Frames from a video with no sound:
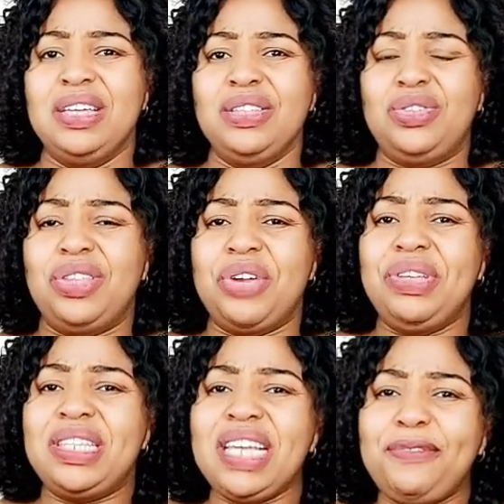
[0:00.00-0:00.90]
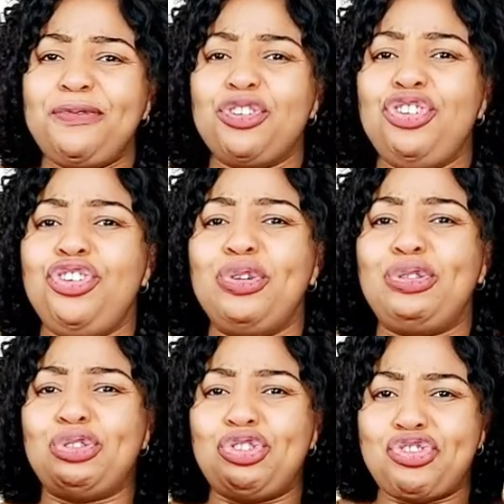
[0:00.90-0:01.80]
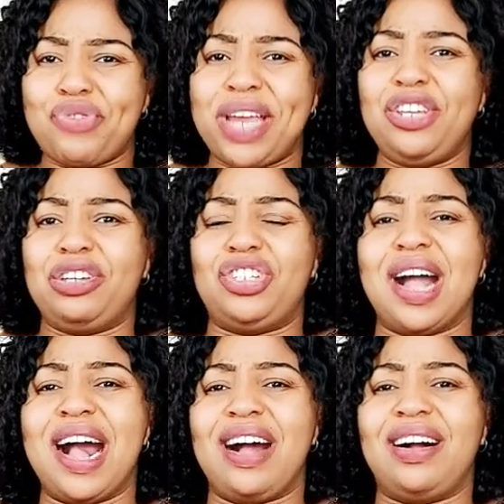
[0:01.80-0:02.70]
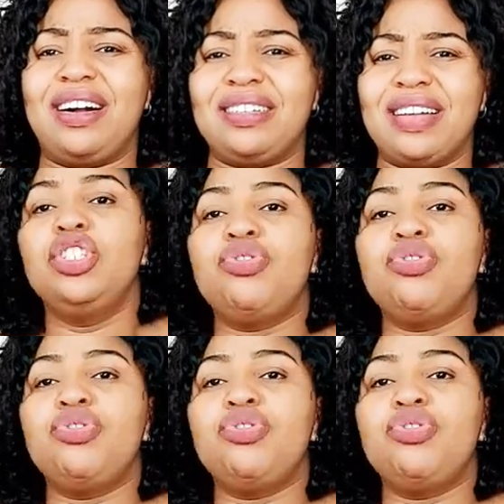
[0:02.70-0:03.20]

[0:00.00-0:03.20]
So there is need for you to train your child.